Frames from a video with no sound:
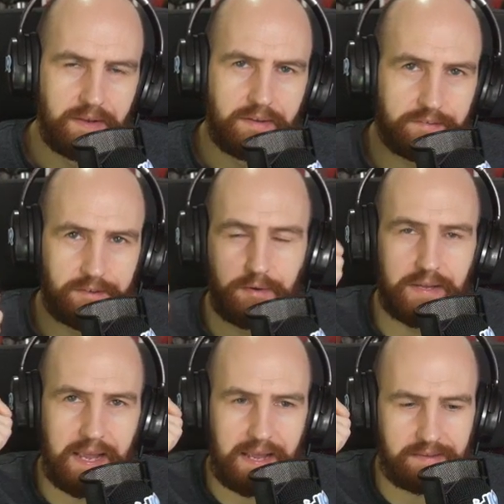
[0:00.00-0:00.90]
So
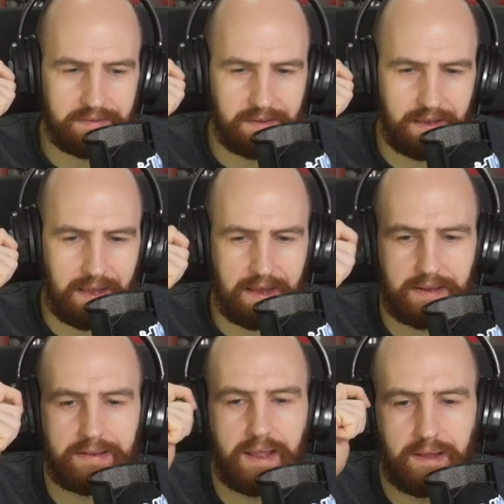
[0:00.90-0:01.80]
yeah, it's
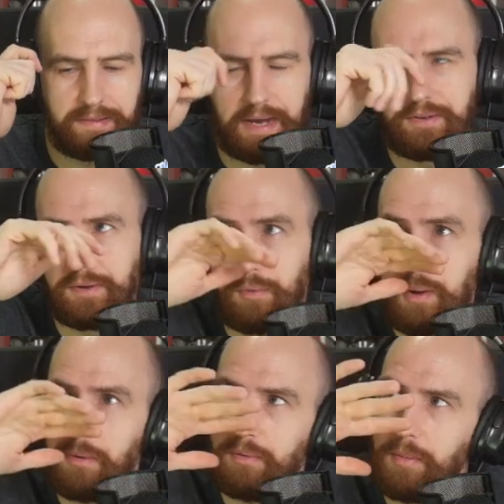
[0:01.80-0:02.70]
uh, now
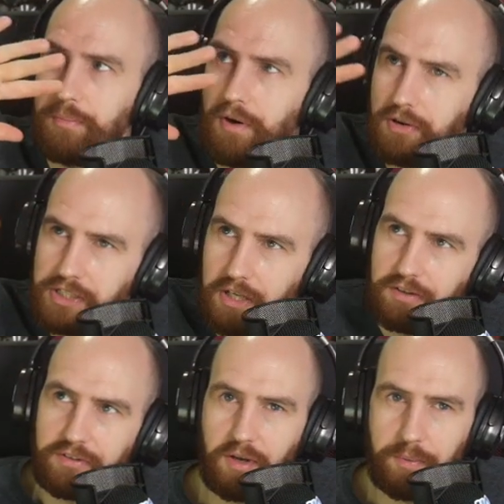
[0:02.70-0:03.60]
we're, we're broaching
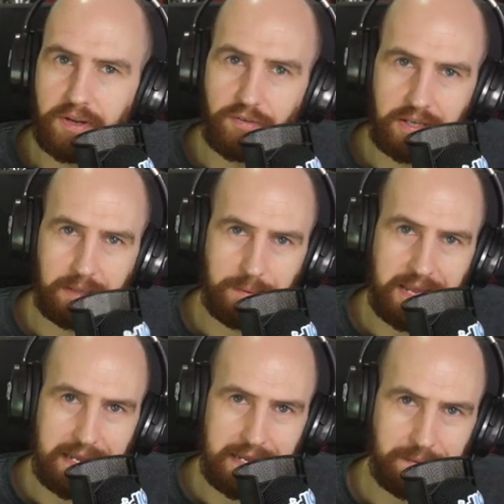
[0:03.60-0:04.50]
onto a topic of
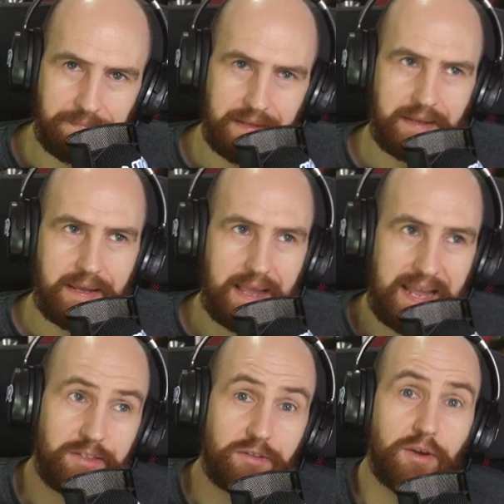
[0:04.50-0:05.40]
clickbait here.
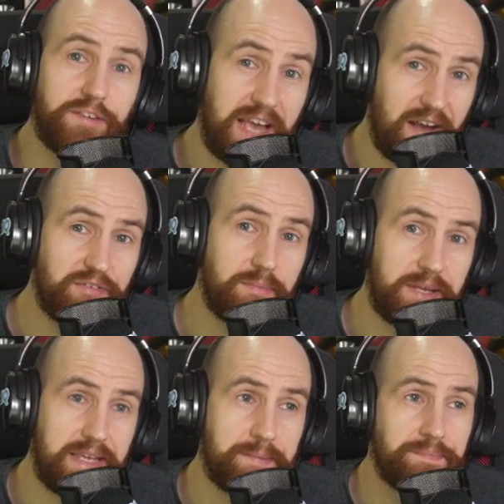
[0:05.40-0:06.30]
It does have to
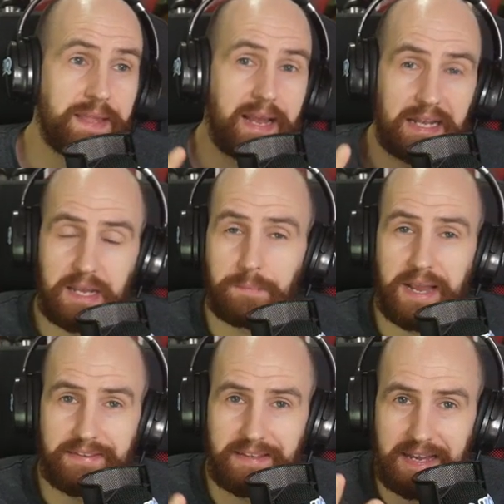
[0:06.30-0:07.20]
be
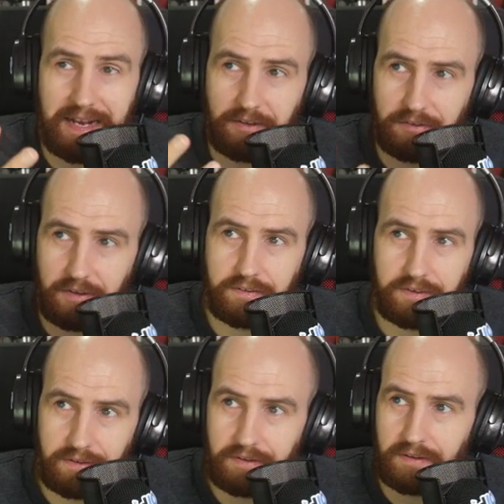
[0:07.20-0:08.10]
clickbaity in a
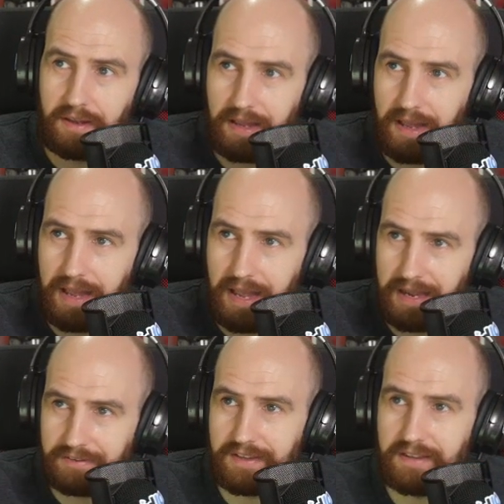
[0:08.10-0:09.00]
certain
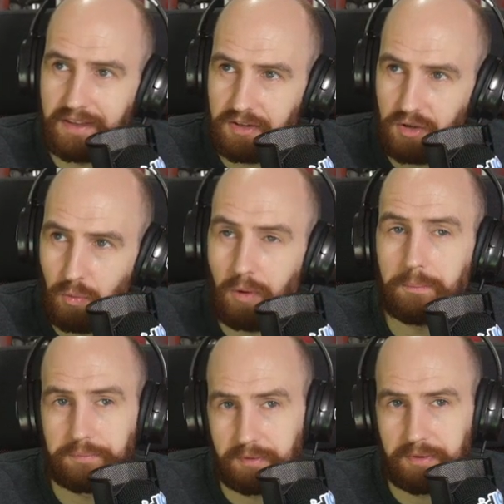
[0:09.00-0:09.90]
extent that you
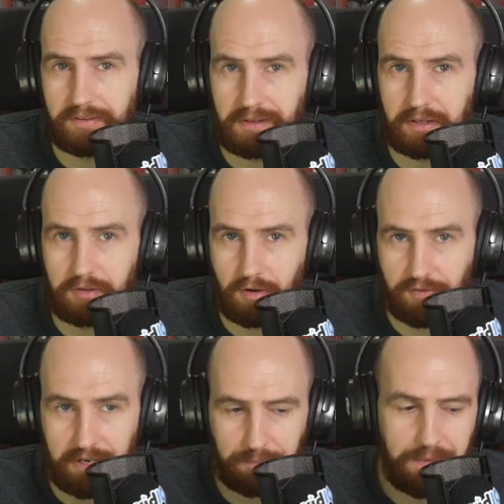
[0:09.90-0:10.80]
want somebody to click on your
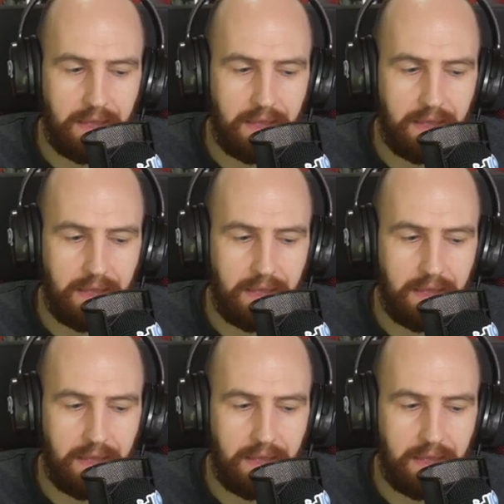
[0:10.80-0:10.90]
video.